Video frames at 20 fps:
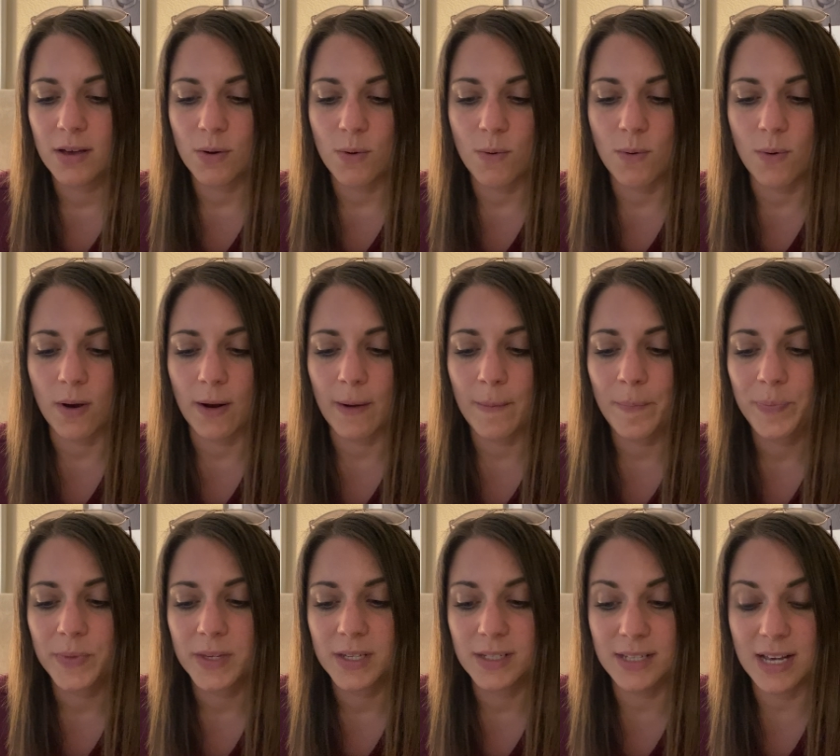or
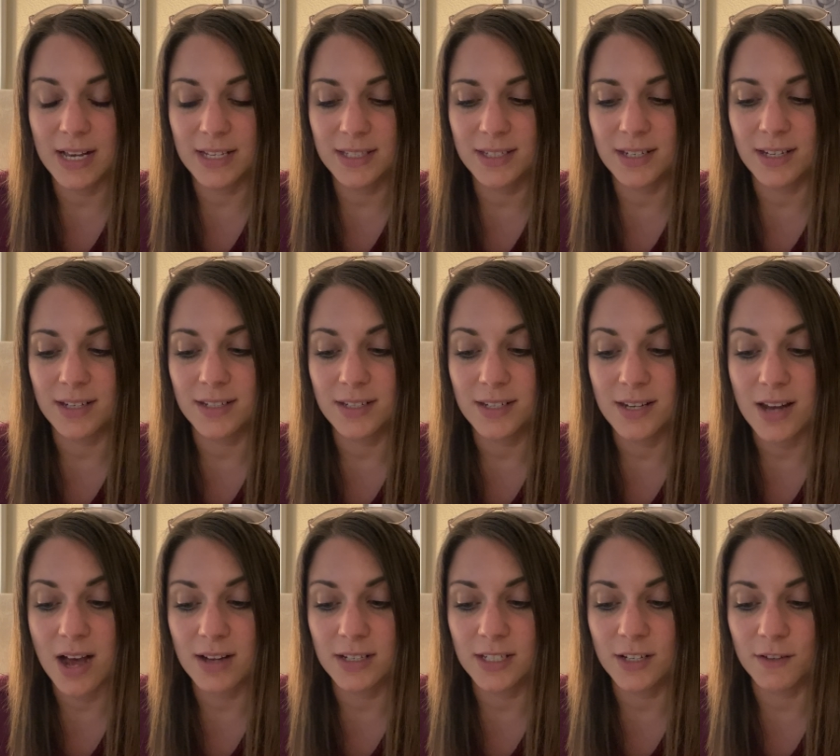destined
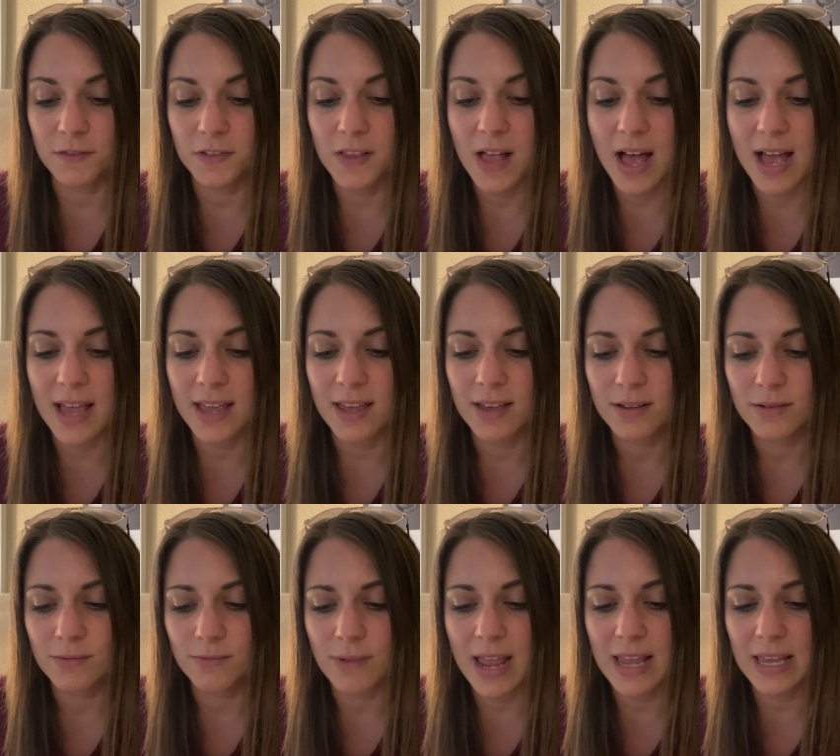not to fly,
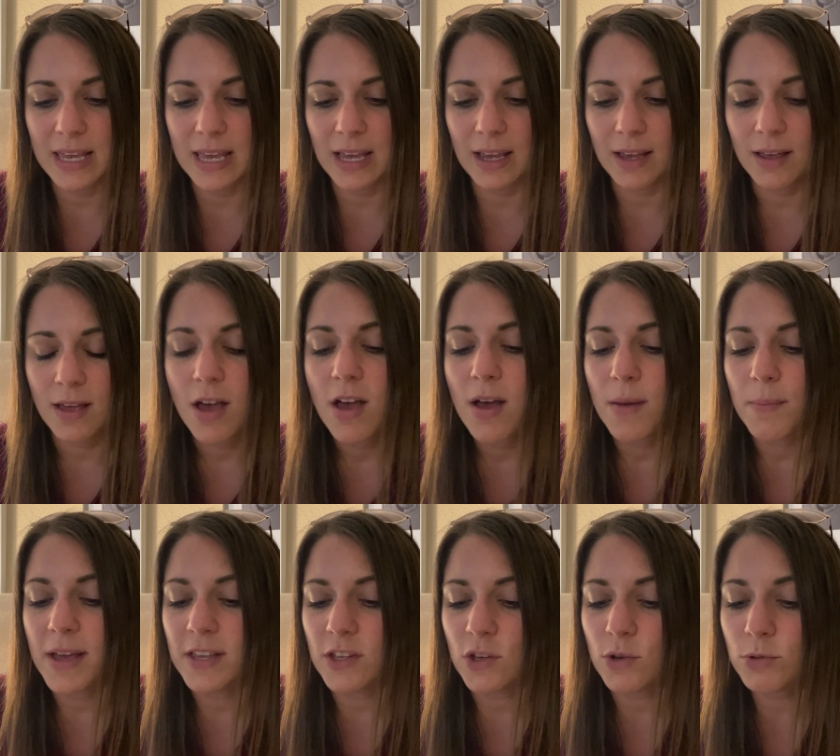ranking,
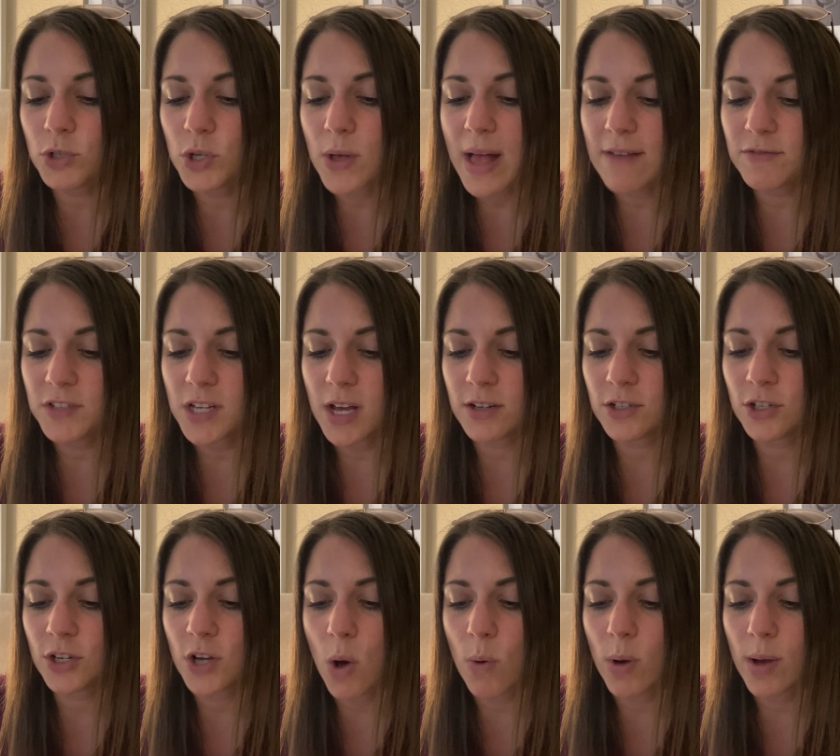but you shall have to
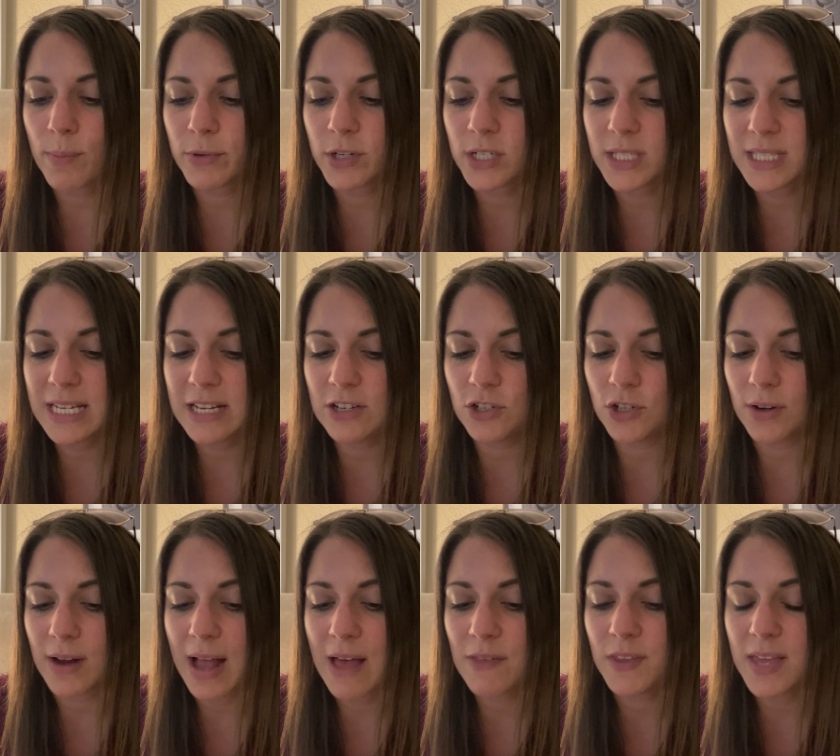undergo a
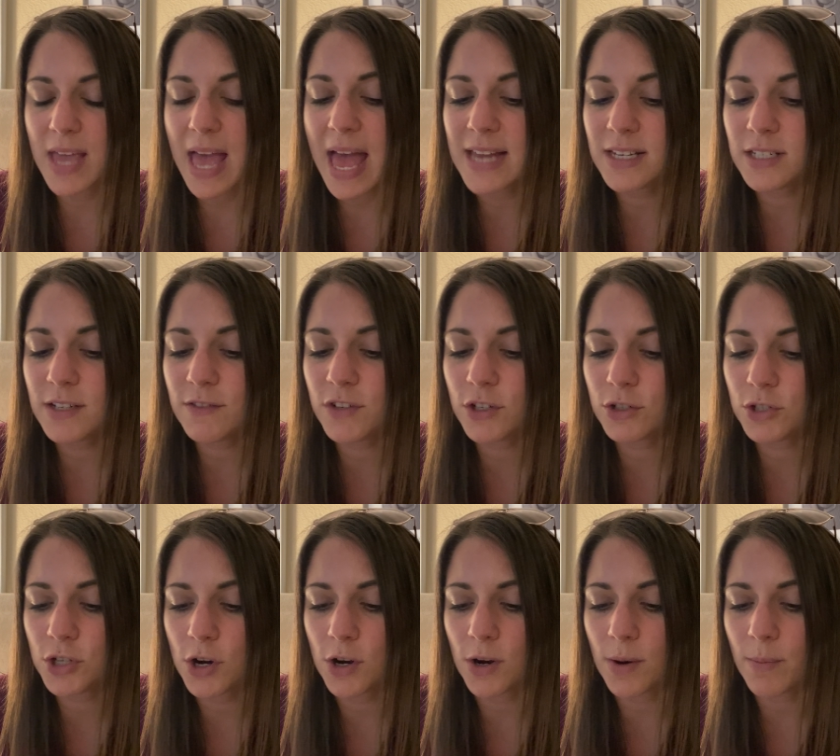procedure at the end of your
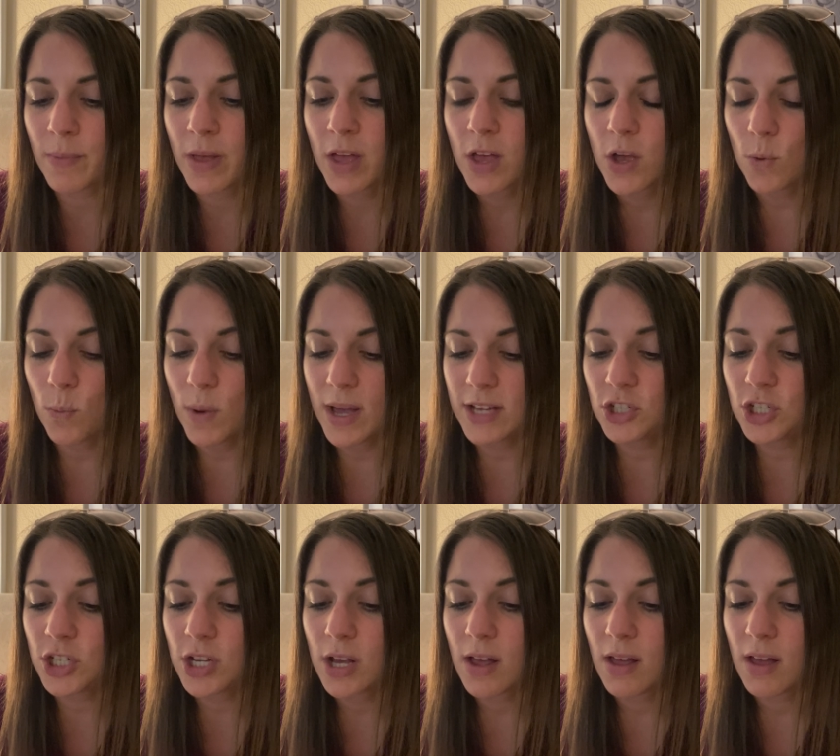term,
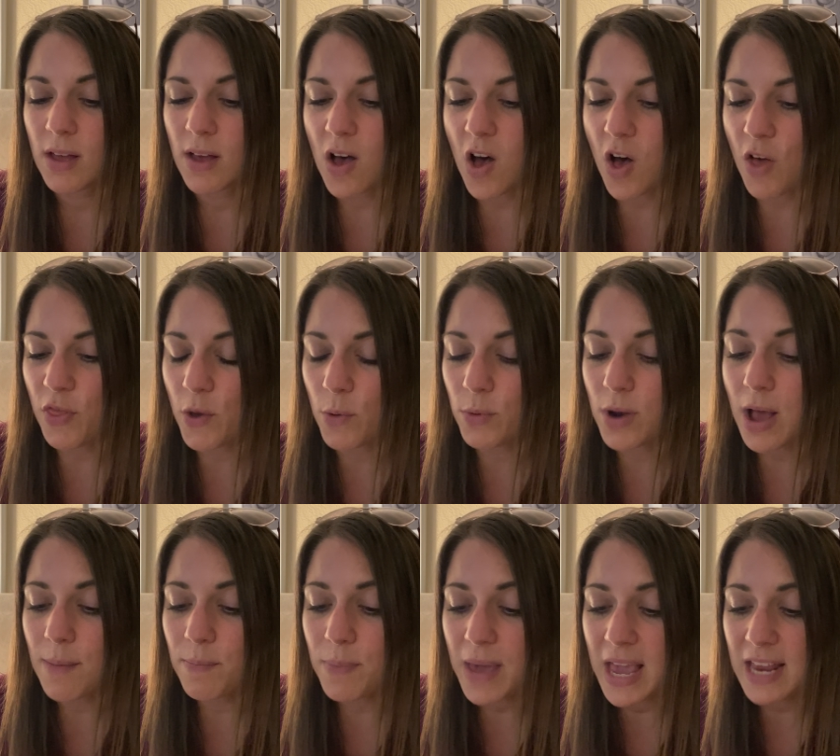which, although
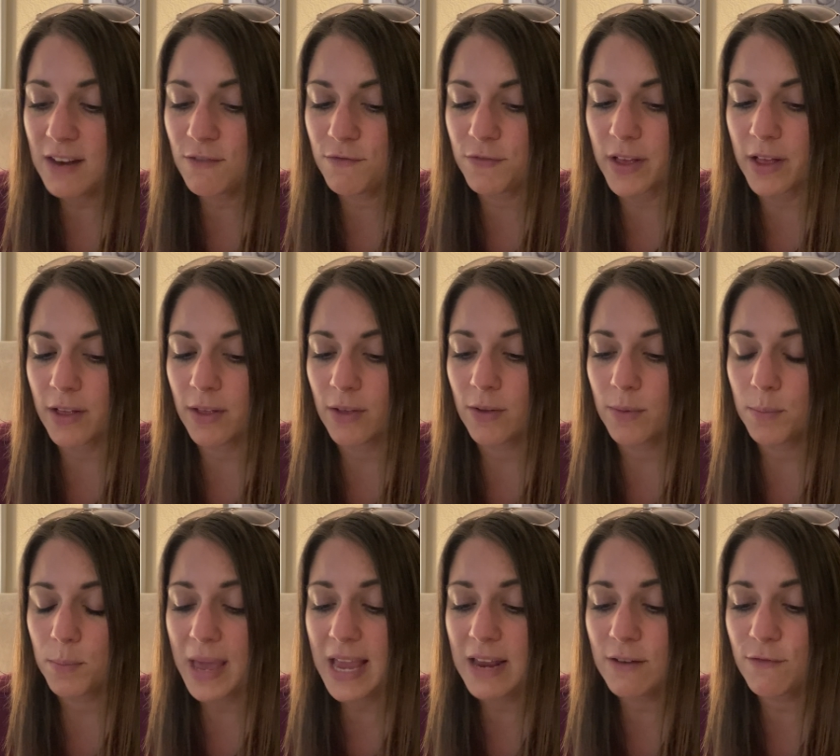not
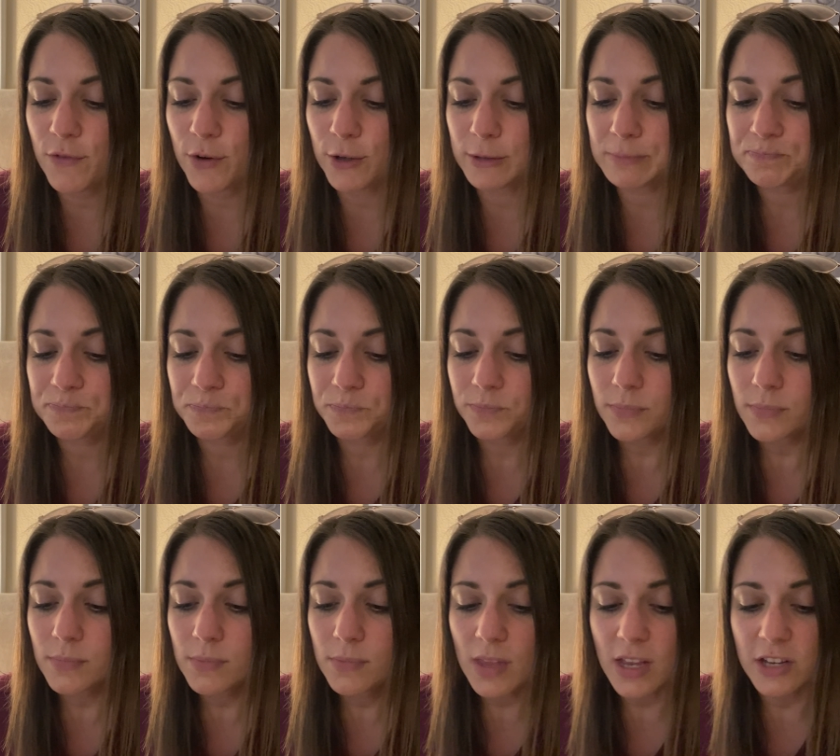painful,
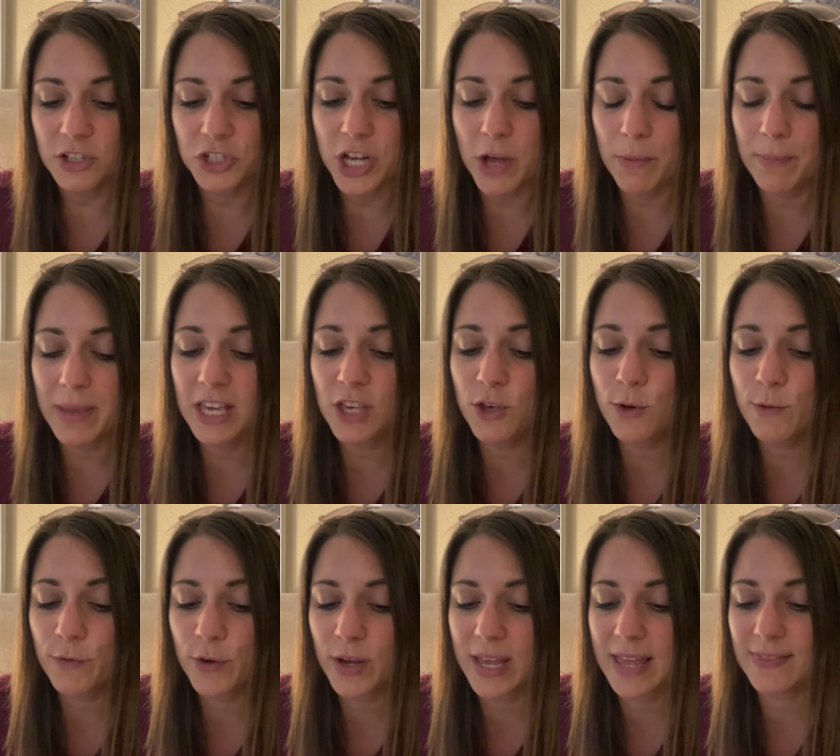shall make you
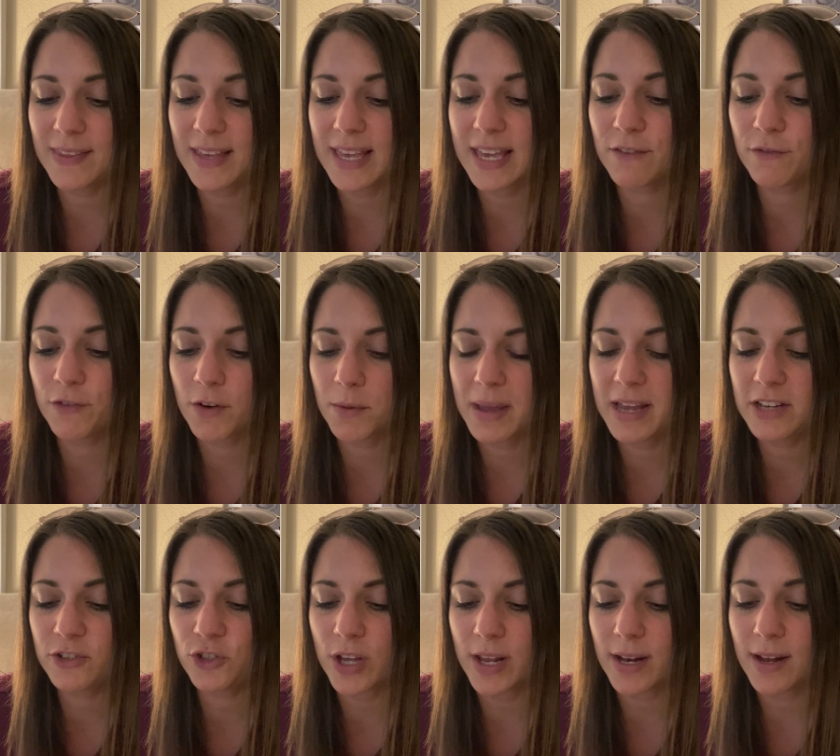forget the
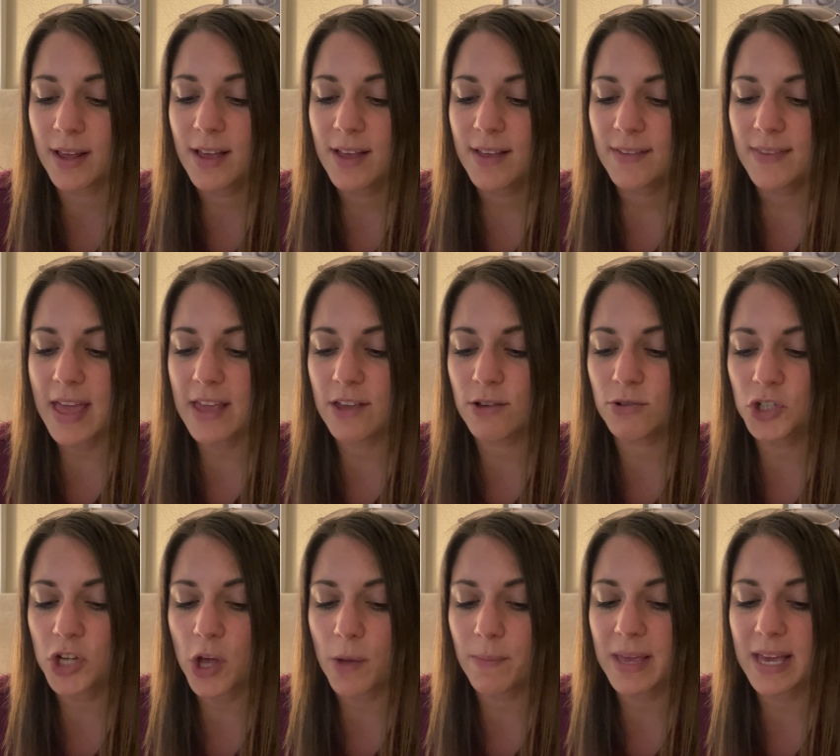information that you
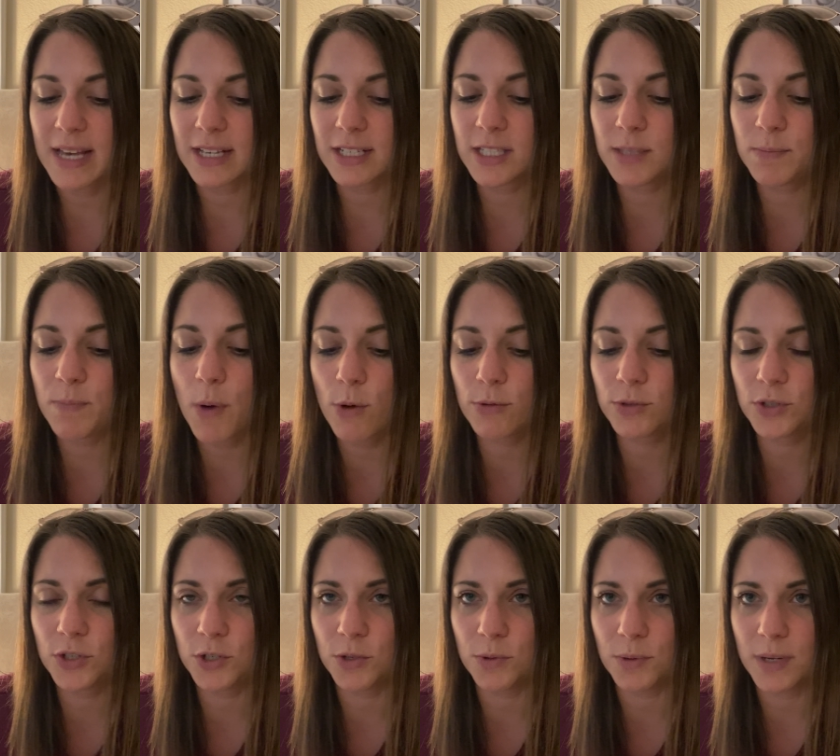shall be
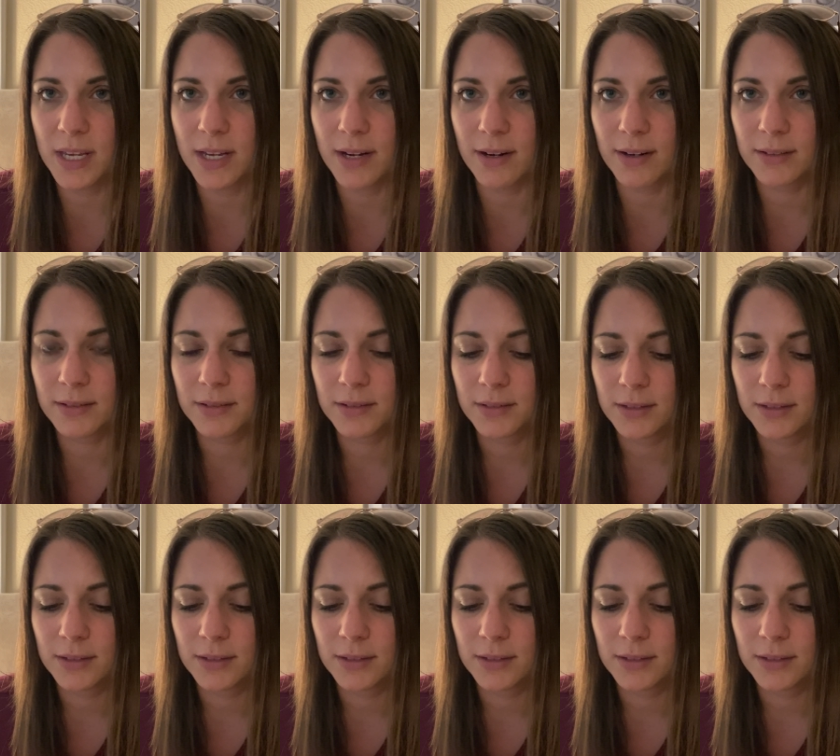exposed to here.